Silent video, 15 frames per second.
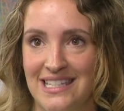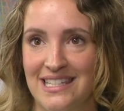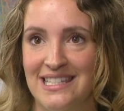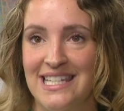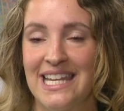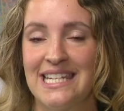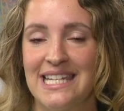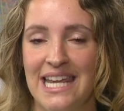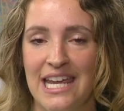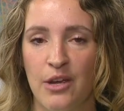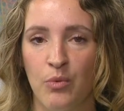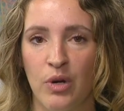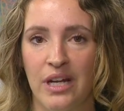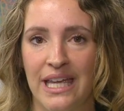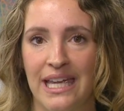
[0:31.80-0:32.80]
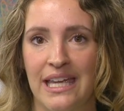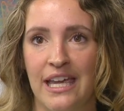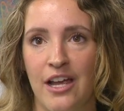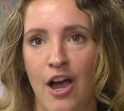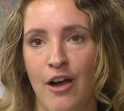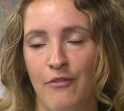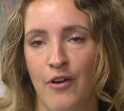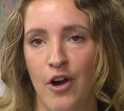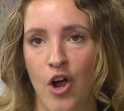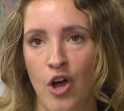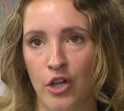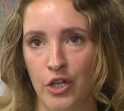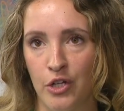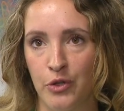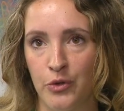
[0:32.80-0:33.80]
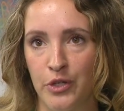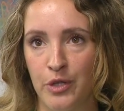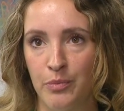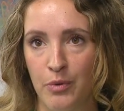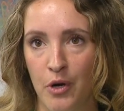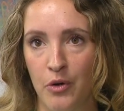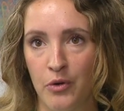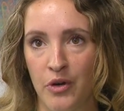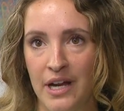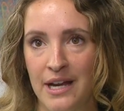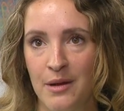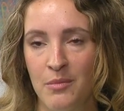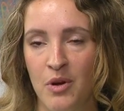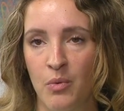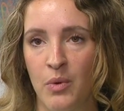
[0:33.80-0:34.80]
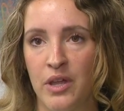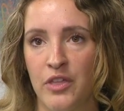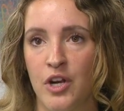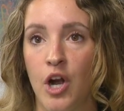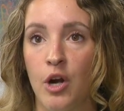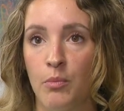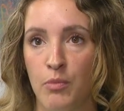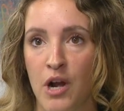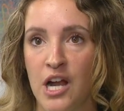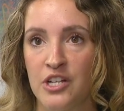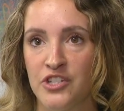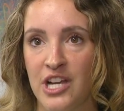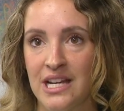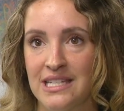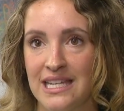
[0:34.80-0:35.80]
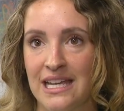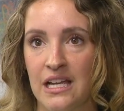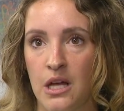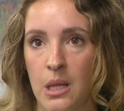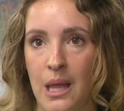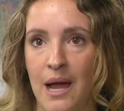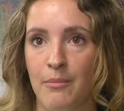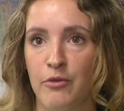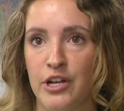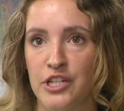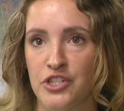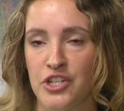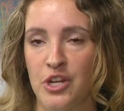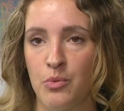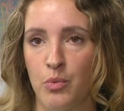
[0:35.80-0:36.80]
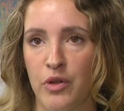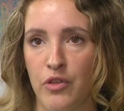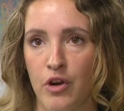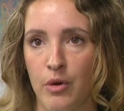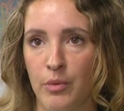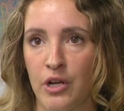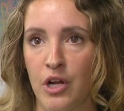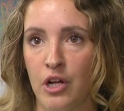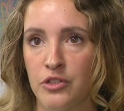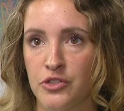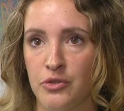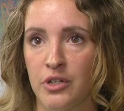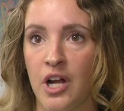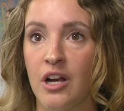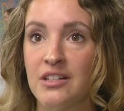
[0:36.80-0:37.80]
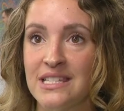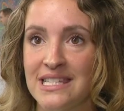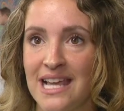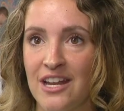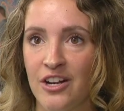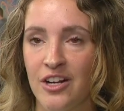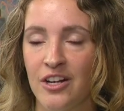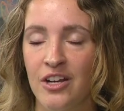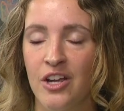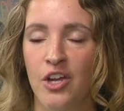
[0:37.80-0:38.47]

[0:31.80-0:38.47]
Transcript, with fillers: Today, we're kicking off our all included program with an art project in collaboration with Urban Cultural Arts Center.